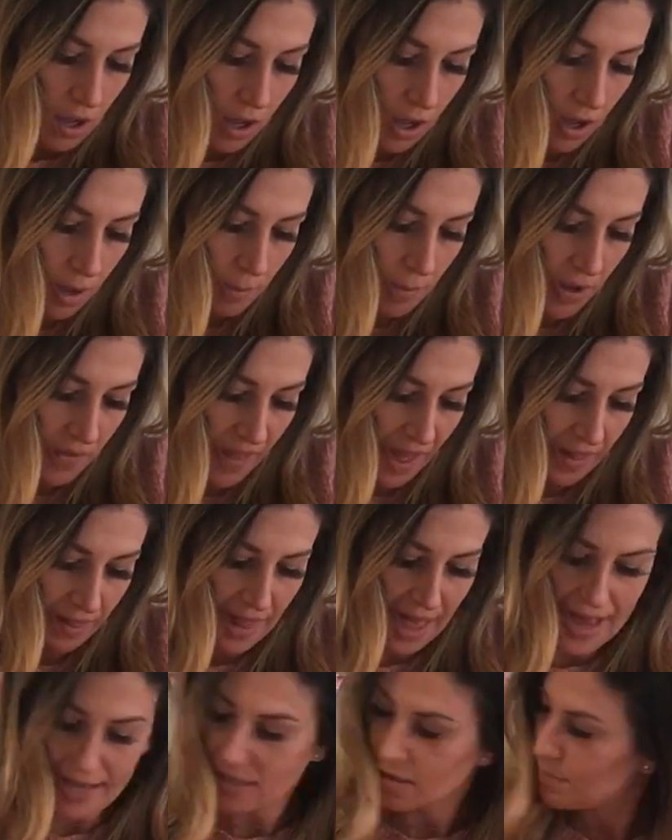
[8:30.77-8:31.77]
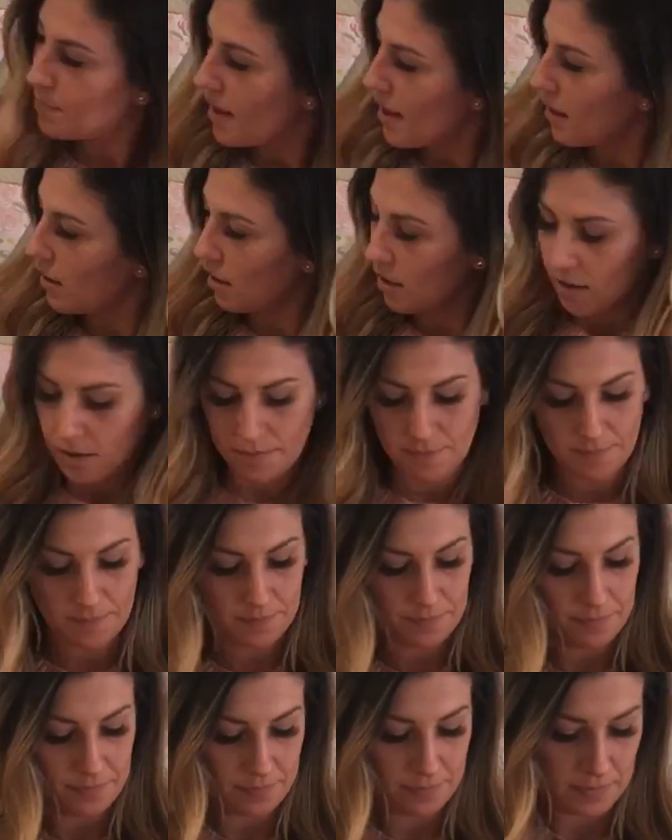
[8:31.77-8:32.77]
on that last
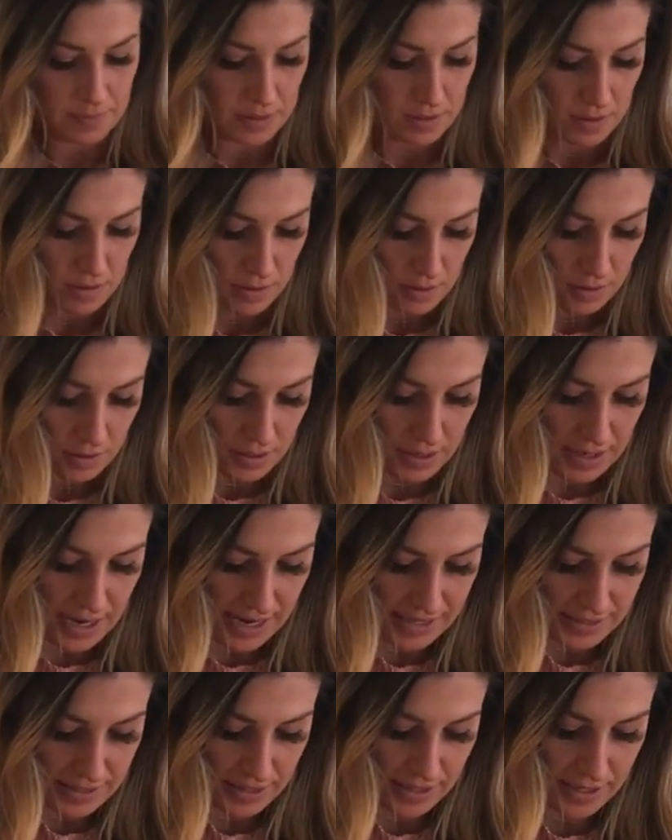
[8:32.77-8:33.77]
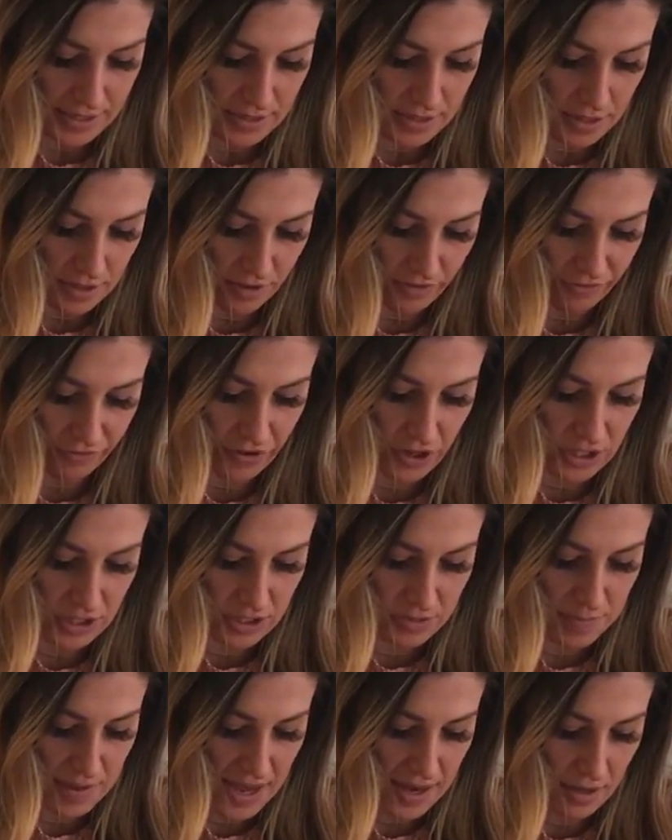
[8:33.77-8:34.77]
petal, connecting it to the
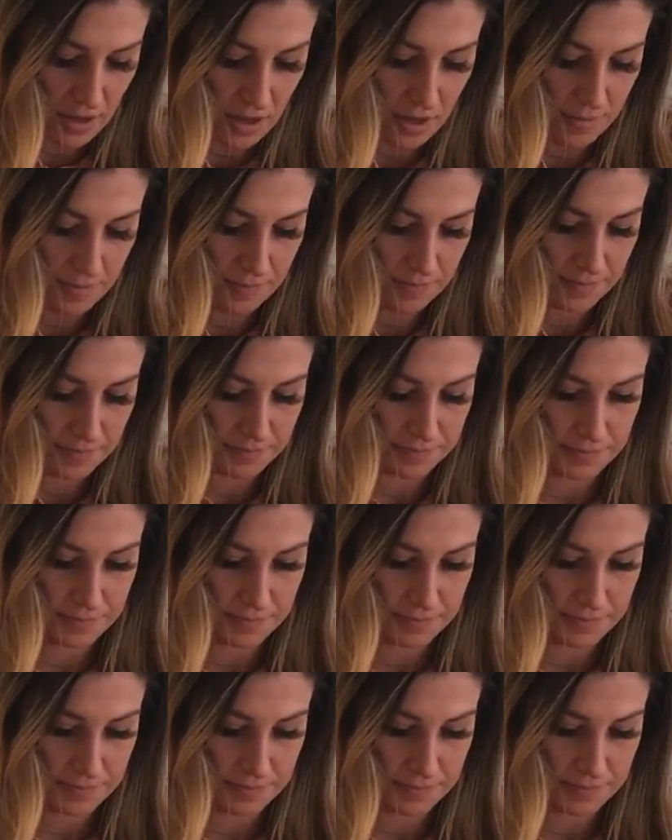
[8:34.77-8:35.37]
first petal,